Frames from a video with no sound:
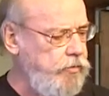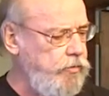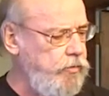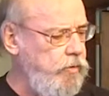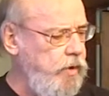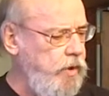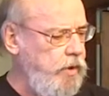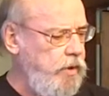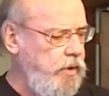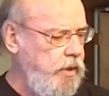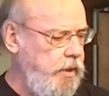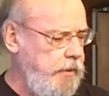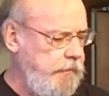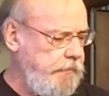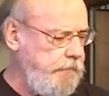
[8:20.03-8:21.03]
to
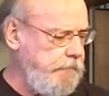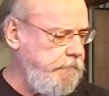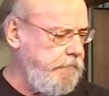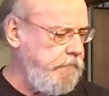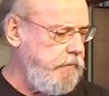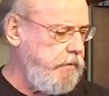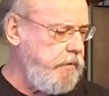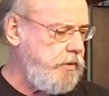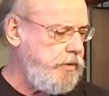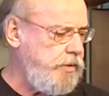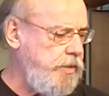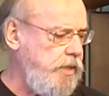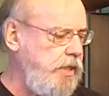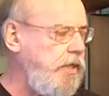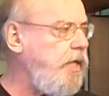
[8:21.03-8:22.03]
uh,
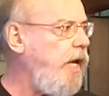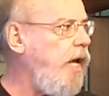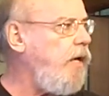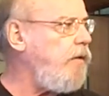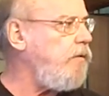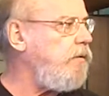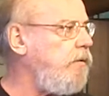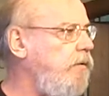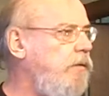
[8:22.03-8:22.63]
seek out